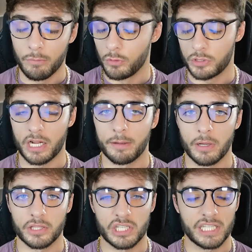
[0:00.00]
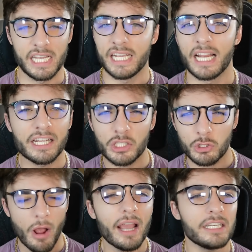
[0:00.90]
were talking about this scene, I
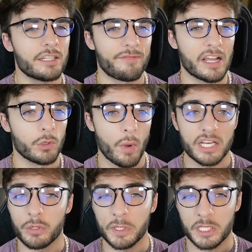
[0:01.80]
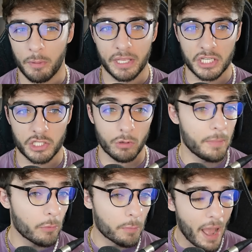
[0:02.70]
tried to find a way way to explain it to him
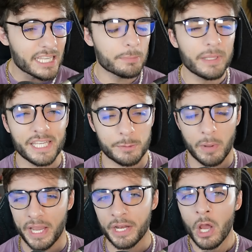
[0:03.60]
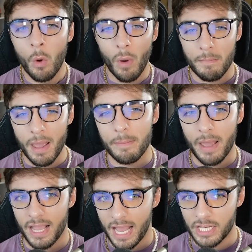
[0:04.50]
that would possibly explain why Mei
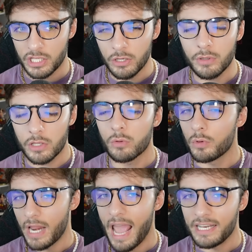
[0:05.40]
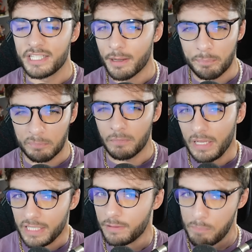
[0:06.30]
Mei and Yu Yu would end up
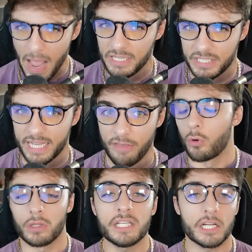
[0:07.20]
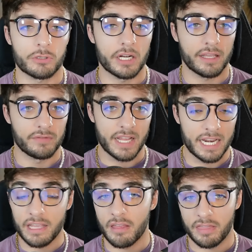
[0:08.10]
in bed together. Or at least I tried to give
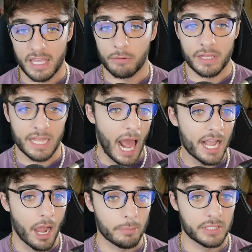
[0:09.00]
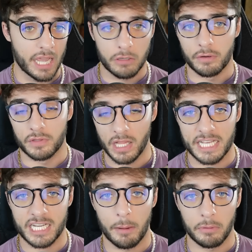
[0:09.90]
Danny the theory that I cobbled together over the
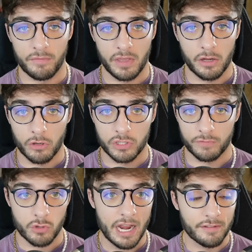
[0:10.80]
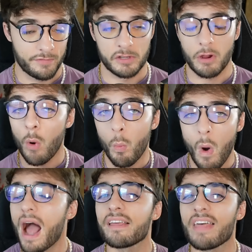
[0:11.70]
last couple of years of trying to figure out
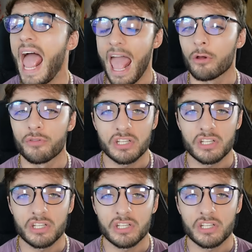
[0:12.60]
why the hell this